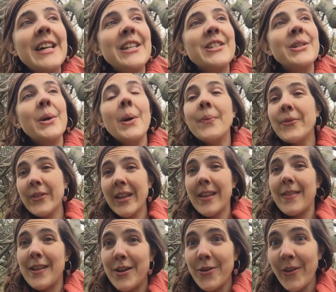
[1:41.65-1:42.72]
So hopefully
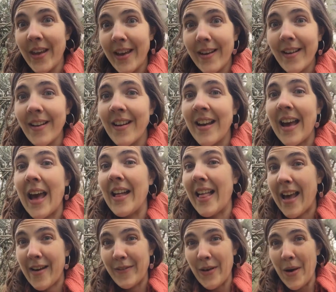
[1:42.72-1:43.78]
in the new year I'll
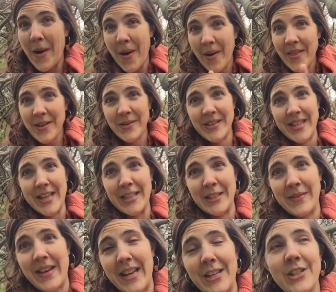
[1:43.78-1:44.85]
have all those things
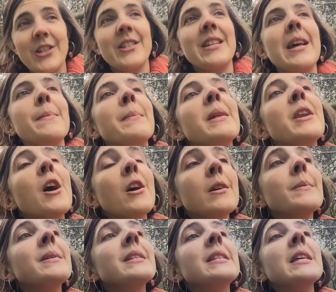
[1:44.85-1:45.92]
finished because I'm
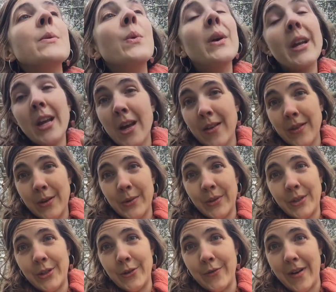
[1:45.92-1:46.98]
monogamously working on
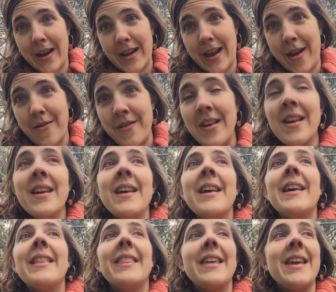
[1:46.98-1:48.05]
those two right now.
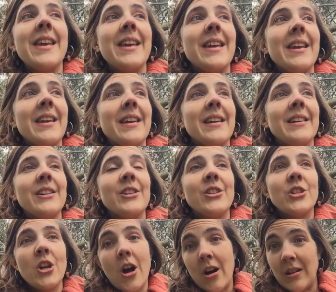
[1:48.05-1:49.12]
The
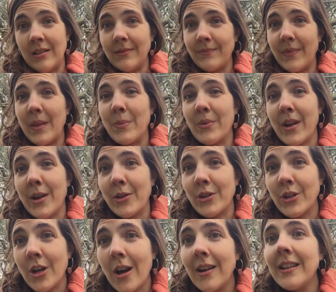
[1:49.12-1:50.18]
shawl, the brioche
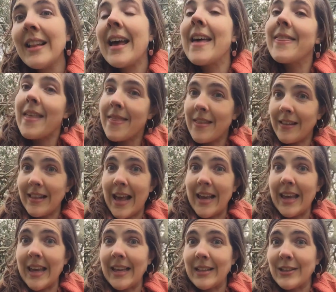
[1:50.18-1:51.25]
shawl, and then the
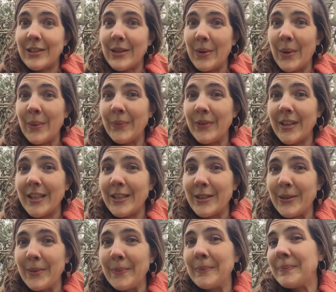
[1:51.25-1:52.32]
leggings. So hopefully
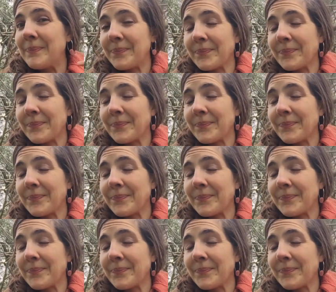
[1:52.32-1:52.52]
soon.